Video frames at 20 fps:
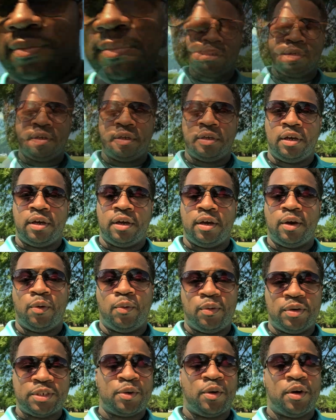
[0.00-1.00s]
the gimbal
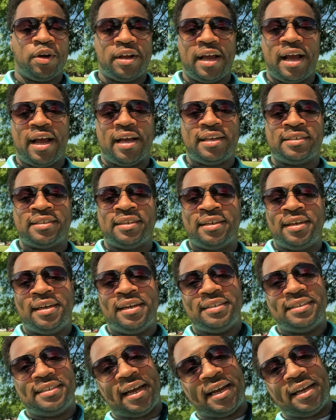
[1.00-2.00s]
can't handle the weight,
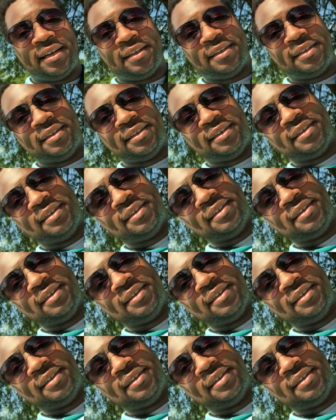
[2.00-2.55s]
the